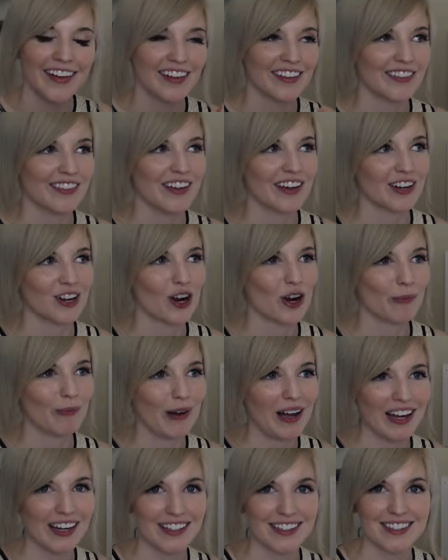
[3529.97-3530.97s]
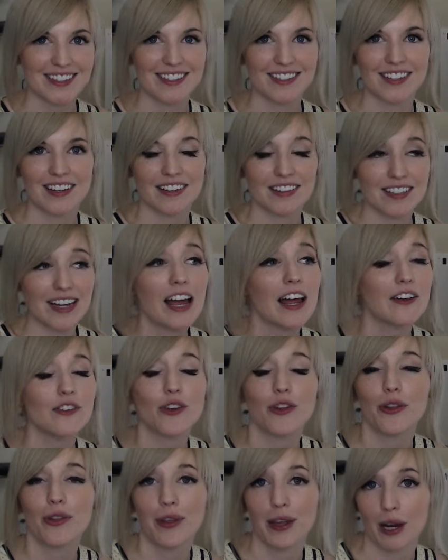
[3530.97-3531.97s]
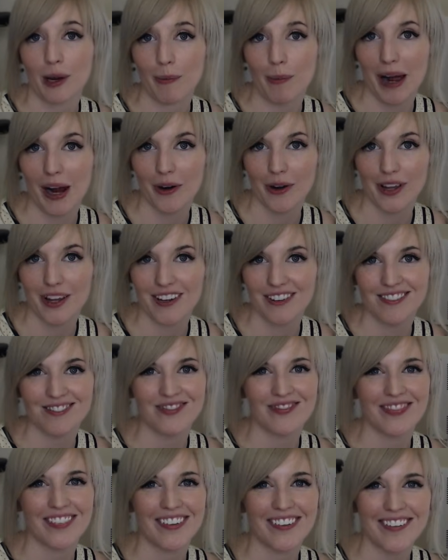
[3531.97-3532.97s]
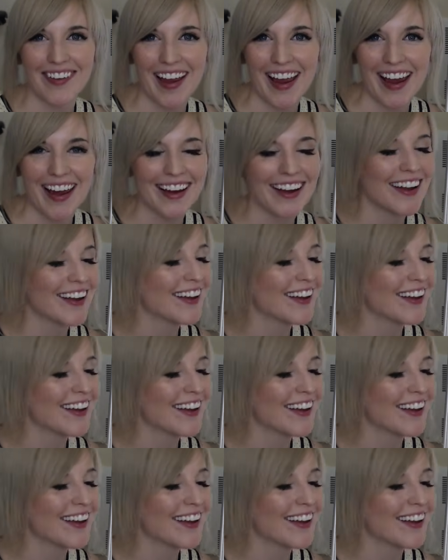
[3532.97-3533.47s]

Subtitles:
that our minds tend to think about it. Okay?